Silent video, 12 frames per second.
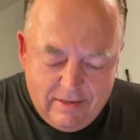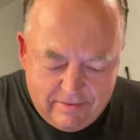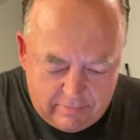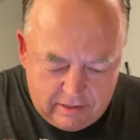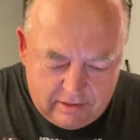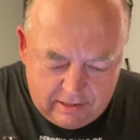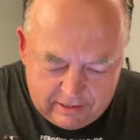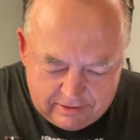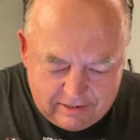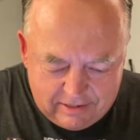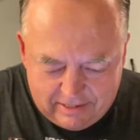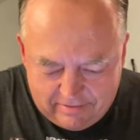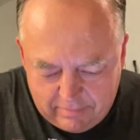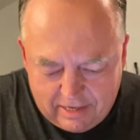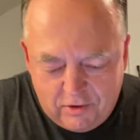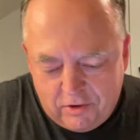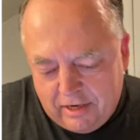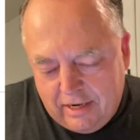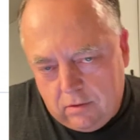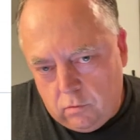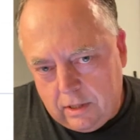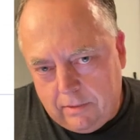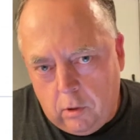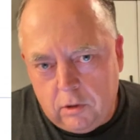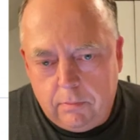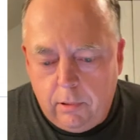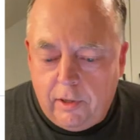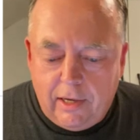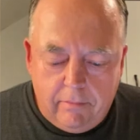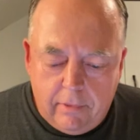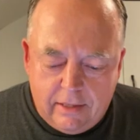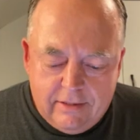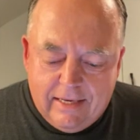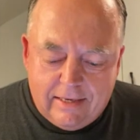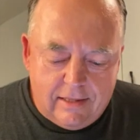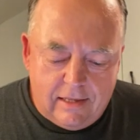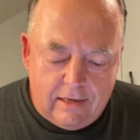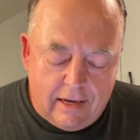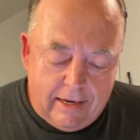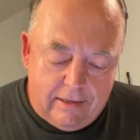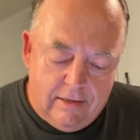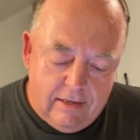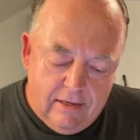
but then it's going to get bigger again when I multiply it by 10 to the 9.